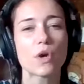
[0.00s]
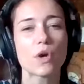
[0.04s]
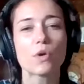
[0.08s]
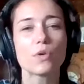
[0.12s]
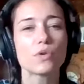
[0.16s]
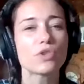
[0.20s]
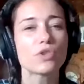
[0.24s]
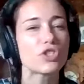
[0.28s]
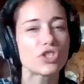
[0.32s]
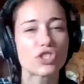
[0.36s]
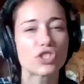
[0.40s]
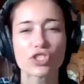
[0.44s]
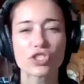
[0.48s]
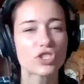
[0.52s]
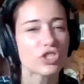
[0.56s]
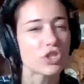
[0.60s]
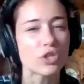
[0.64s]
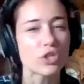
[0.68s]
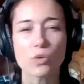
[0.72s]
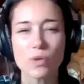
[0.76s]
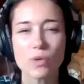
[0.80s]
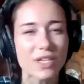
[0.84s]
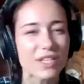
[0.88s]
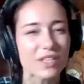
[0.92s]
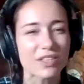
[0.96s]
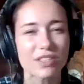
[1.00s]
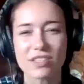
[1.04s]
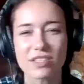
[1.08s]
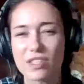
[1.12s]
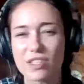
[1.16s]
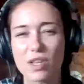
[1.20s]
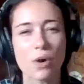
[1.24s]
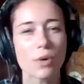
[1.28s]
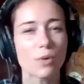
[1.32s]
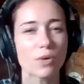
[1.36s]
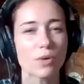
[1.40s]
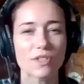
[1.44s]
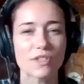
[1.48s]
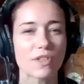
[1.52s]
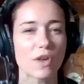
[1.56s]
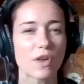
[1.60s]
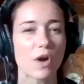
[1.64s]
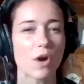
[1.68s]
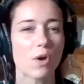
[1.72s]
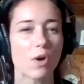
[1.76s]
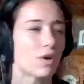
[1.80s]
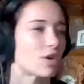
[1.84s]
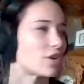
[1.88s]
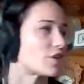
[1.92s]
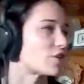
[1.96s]
So-and-so doing
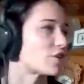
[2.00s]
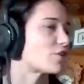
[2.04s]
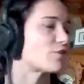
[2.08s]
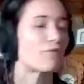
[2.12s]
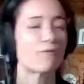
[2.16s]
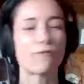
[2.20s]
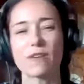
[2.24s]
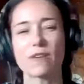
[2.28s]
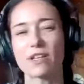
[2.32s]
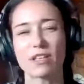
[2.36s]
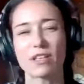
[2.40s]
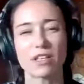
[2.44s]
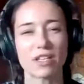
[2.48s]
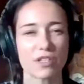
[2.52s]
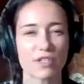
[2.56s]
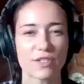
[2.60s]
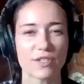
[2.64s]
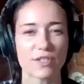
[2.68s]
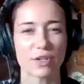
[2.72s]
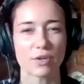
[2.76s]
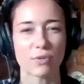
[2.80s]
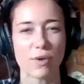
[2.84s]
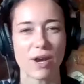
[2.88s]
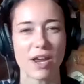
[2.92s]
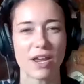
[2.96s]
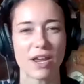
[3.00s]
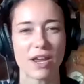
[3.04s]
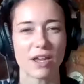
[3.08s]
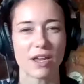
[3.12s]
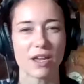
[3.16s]
so-and-so or you feeling a certain way.